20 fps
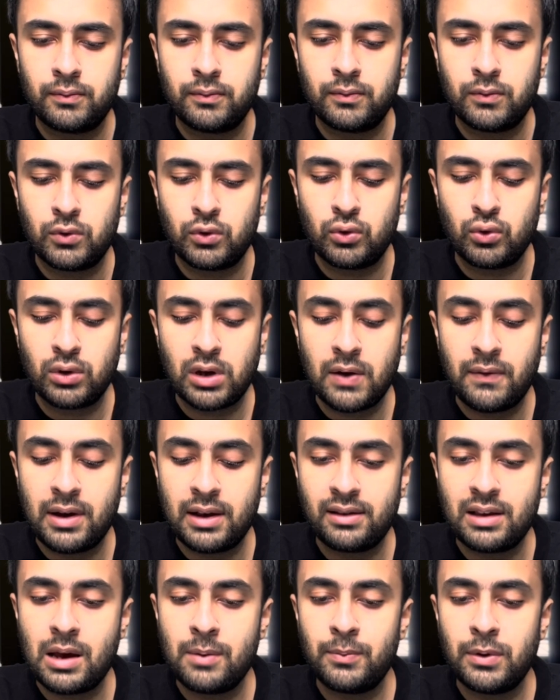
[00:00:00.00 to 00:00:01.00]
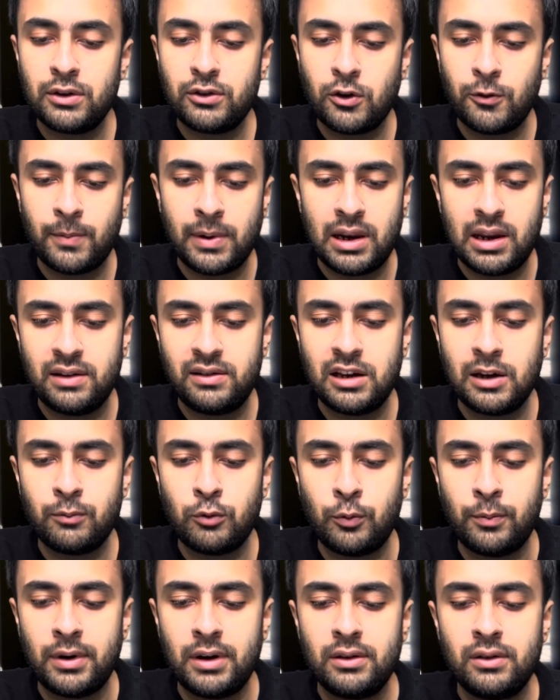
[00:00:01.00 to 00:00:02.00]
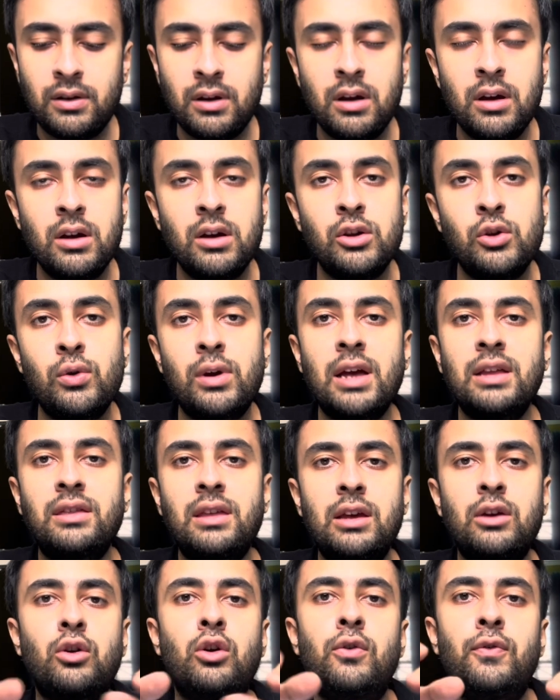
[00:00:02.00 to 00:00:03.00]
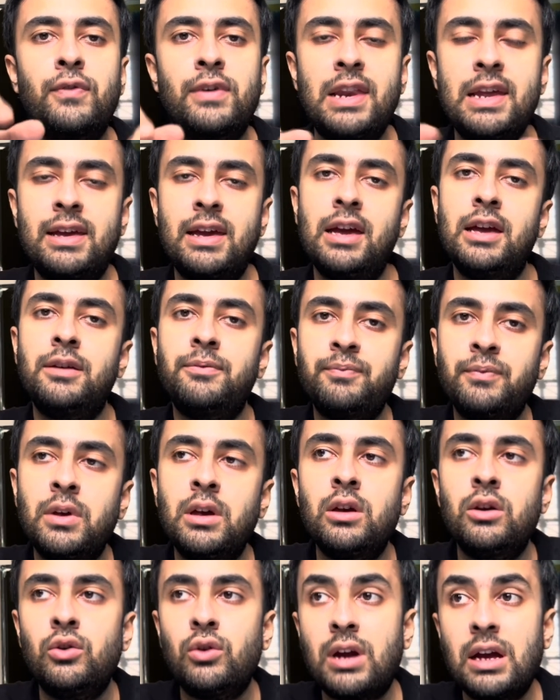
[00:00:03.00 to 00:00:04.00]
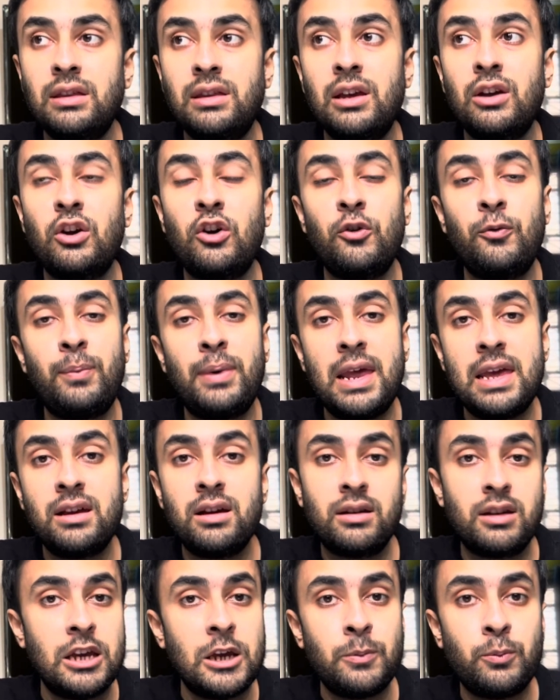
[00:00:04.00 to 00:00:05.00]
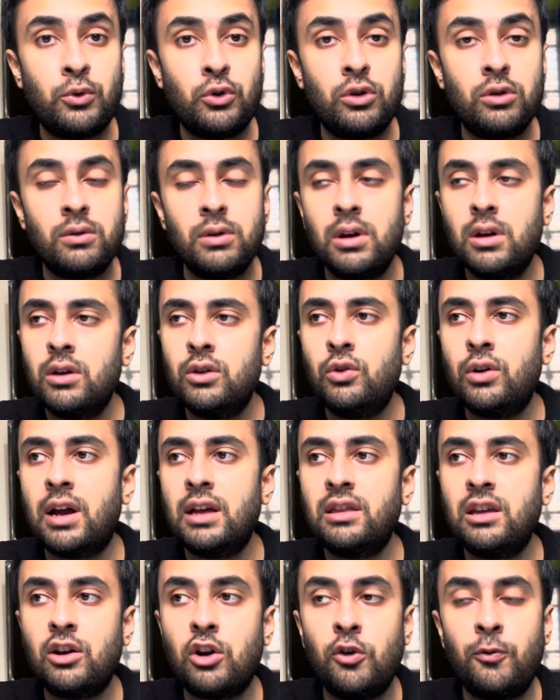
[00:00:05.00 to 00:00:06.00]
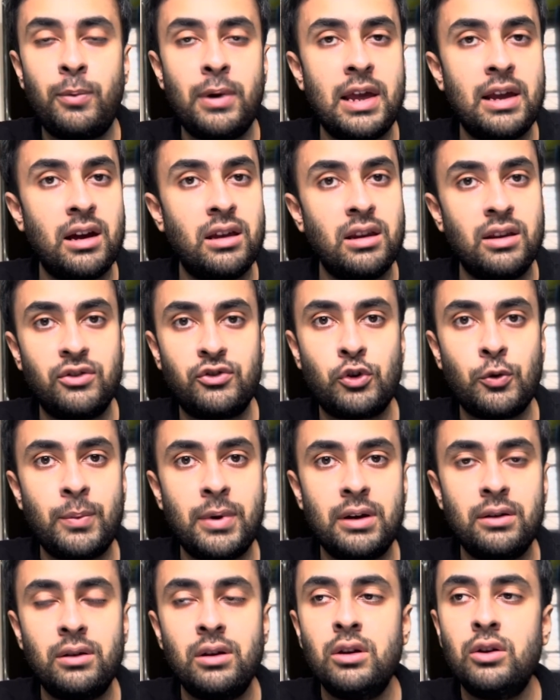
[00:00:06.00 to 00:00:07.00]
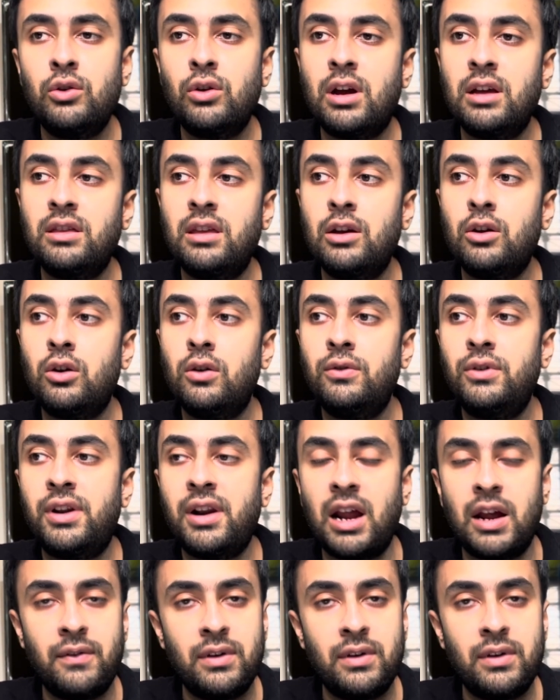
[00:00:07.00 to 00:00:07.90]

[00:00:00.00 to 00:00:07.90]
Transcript: To give examples of ballistic movements, you can think of clicking, you can think of playing a keyboard, you can think of playing an instrument, you can think of driving a